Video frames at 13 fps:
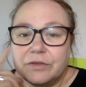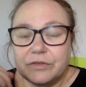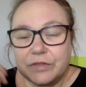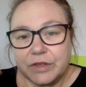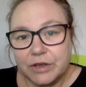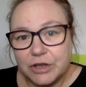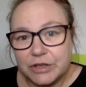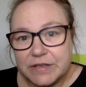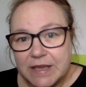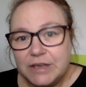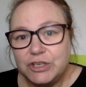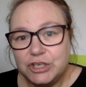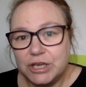The
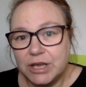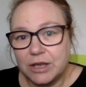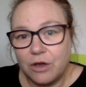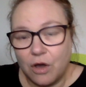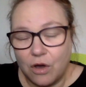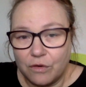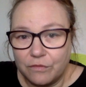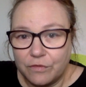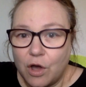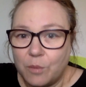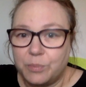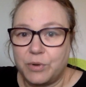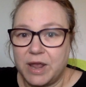teaching of
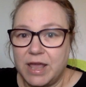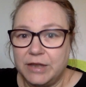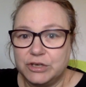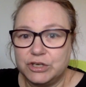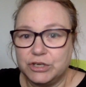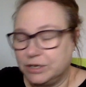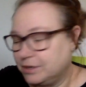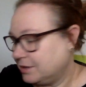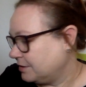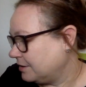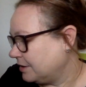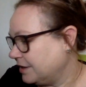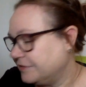comprehension
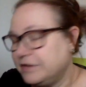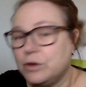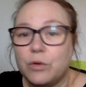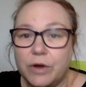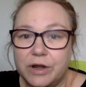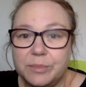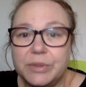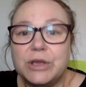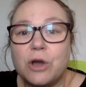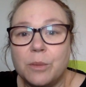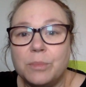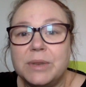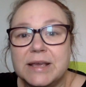is incredibly
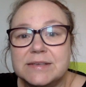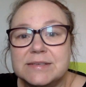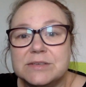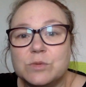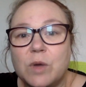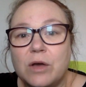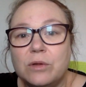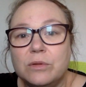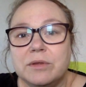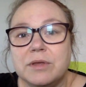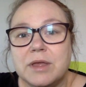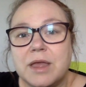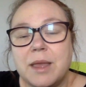complex as well,
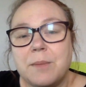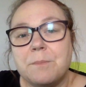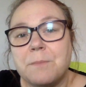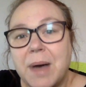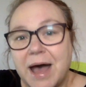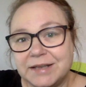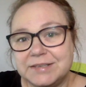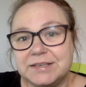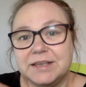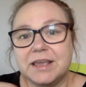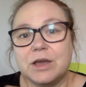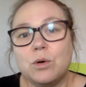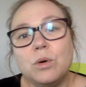but
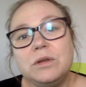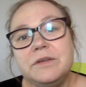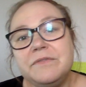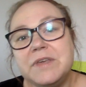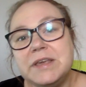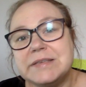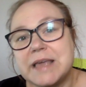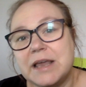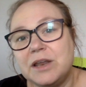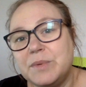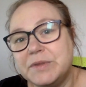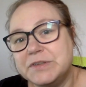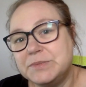all of these
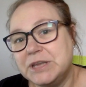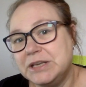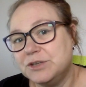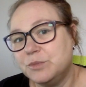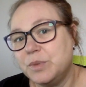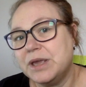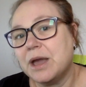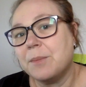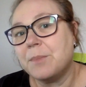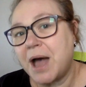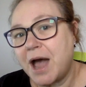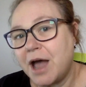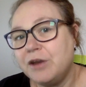elements need to be a
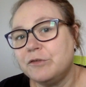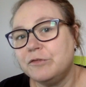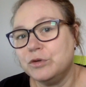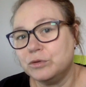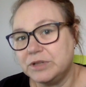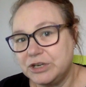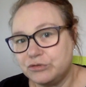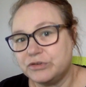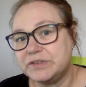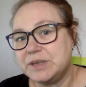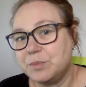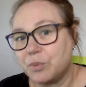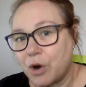part of your
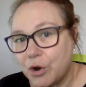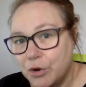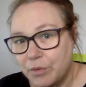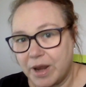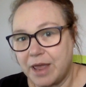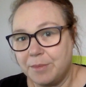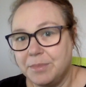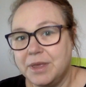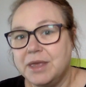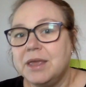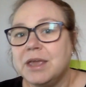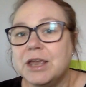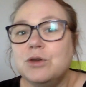literacy program
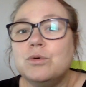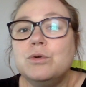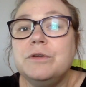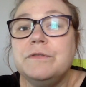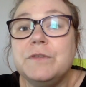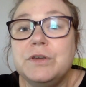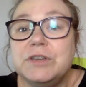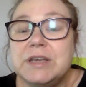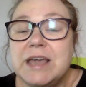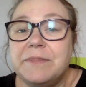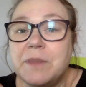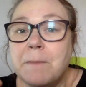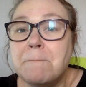in order for you to
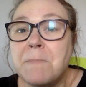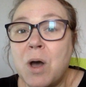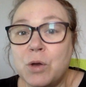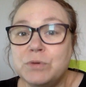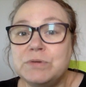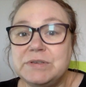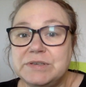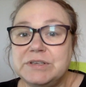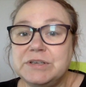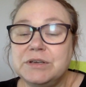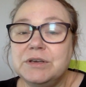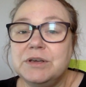get the most